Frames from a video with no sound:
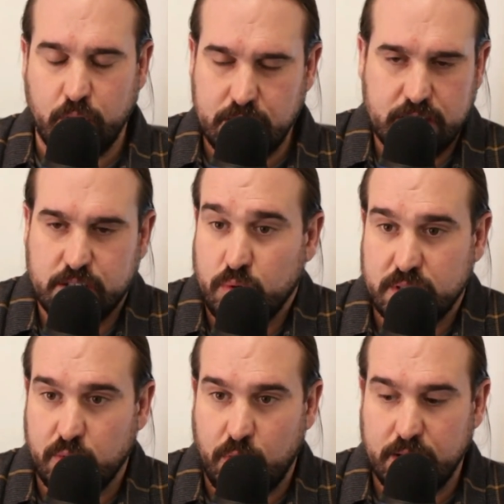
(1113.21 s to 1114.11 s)
it just
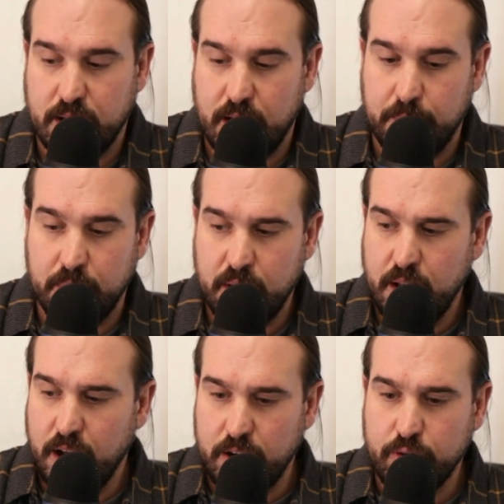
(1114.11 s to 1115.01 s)
wasn't the right time.
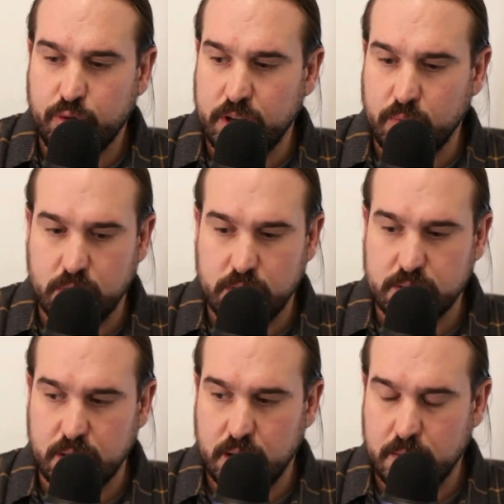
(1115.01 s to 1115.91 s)
Another thing
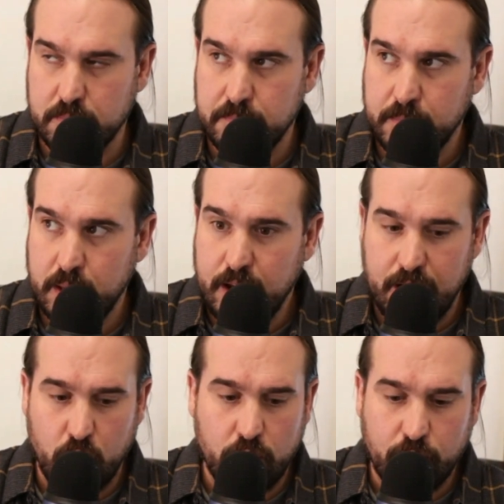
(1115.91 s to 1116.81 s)
was,
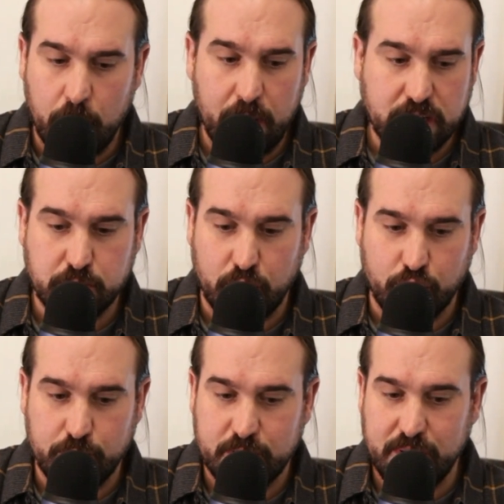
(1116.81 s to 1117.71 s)
in order for a benchmark
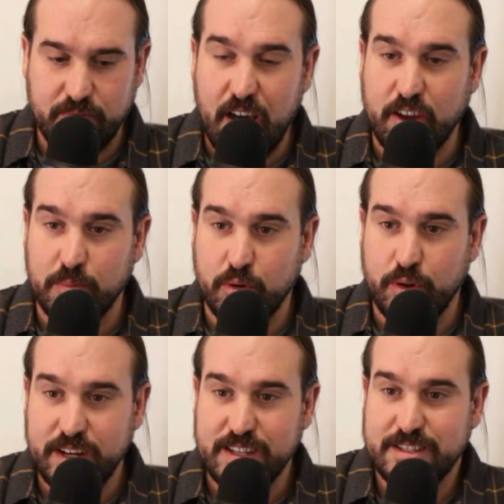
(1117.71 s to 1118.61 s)
group to be valuable,
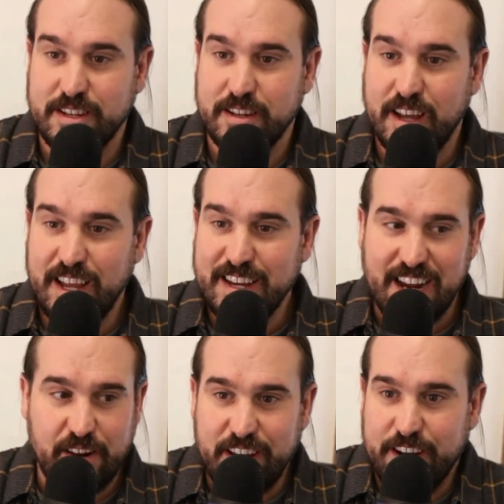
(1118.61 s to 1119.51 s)
it needs to
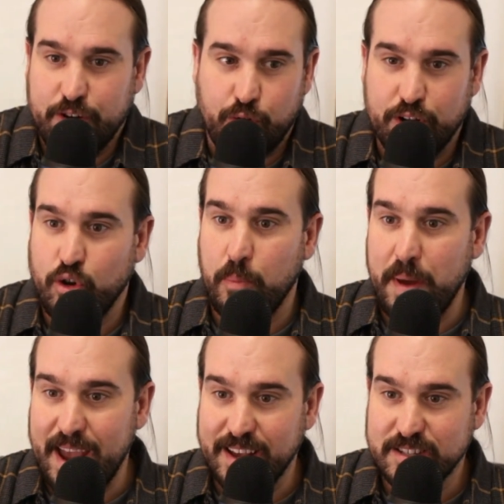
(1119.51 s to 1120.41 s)
kind of hit a critical
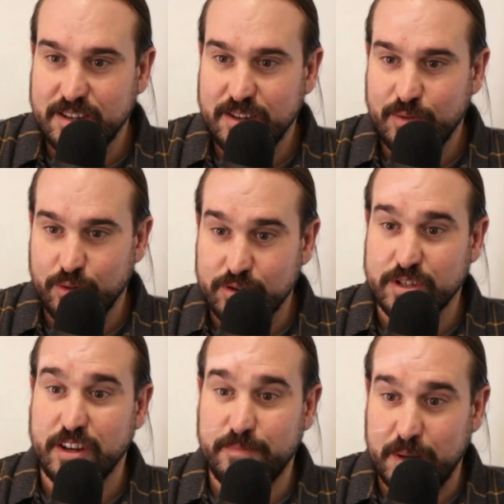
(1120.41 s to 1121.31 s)
mass where there's
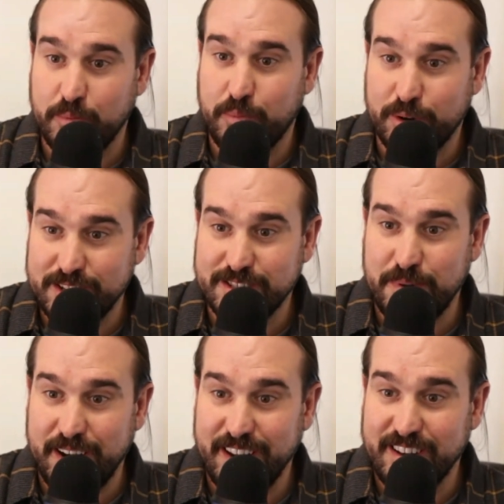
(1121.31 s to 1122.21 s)
enough people
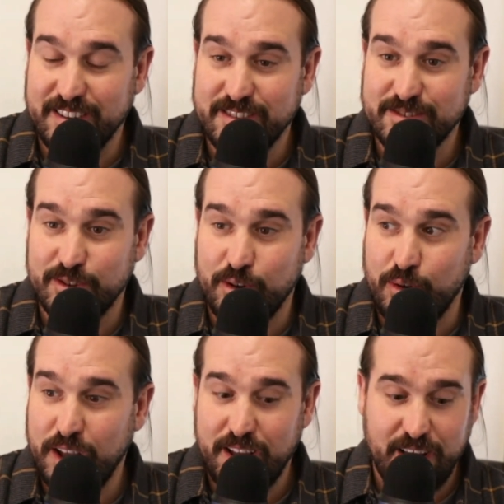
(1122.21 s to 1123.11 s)
participating.
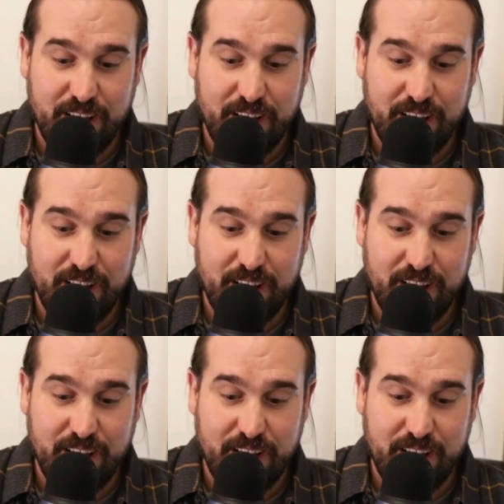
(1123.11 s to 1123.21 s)
So,